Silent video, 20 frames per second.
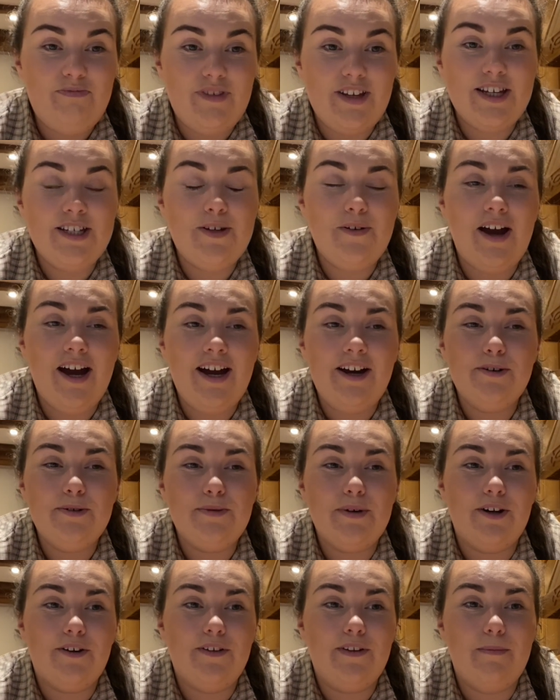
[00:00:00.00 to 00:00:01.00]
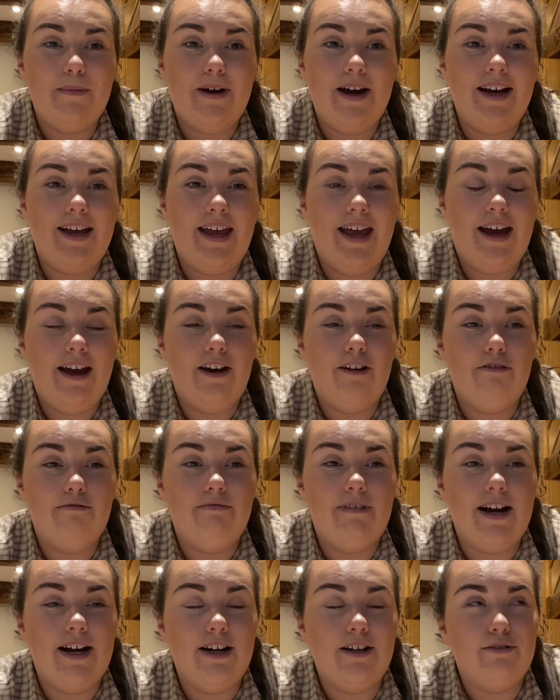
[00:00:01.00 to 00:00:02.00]
So our house went on the market at
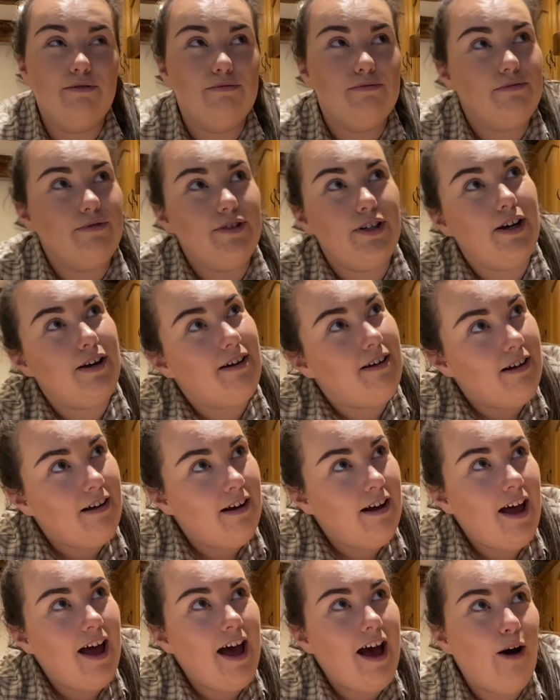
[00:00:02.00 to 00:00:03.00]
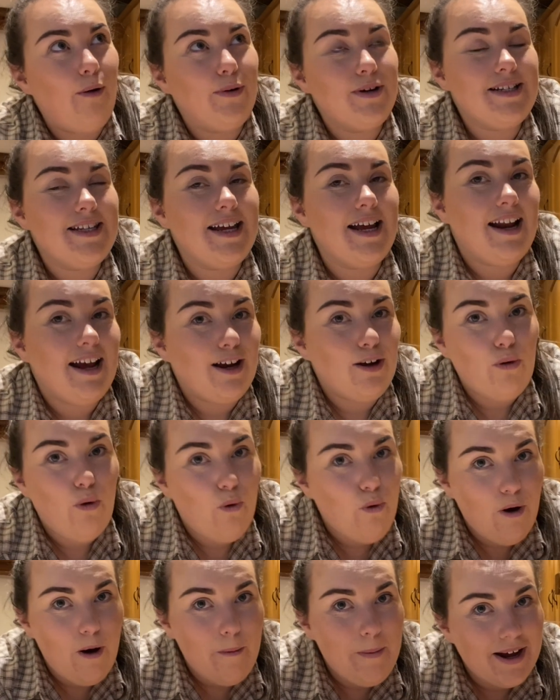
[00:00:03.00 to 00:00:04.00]
around, I want to say like
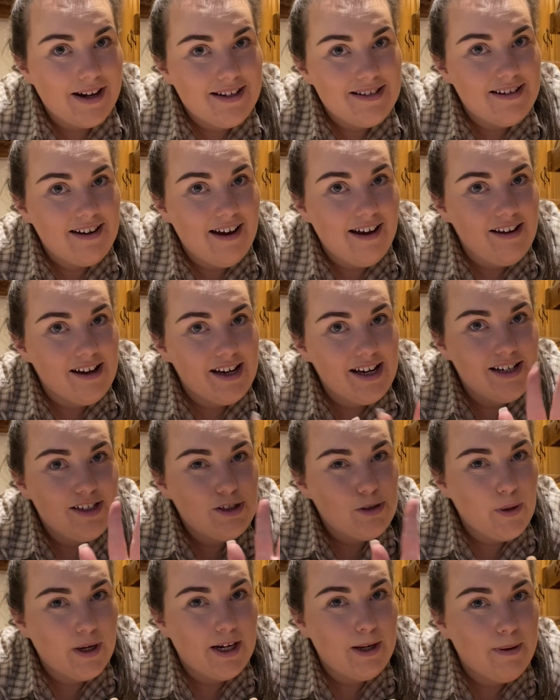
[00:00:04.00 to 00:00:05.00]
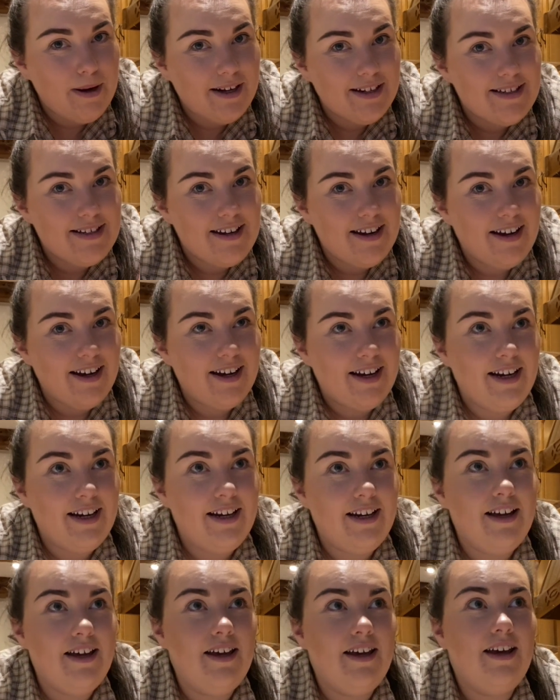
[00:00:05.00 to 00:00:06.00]
9:15,
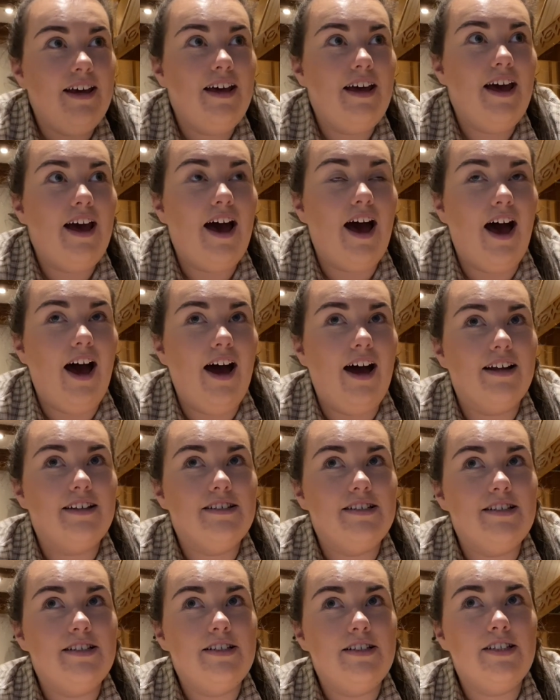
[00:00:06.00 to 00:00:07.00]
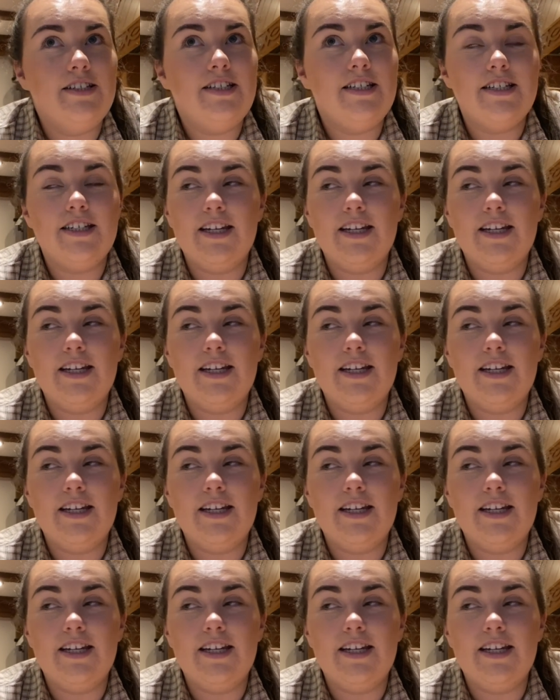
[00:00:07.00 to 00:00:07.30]
9:20, and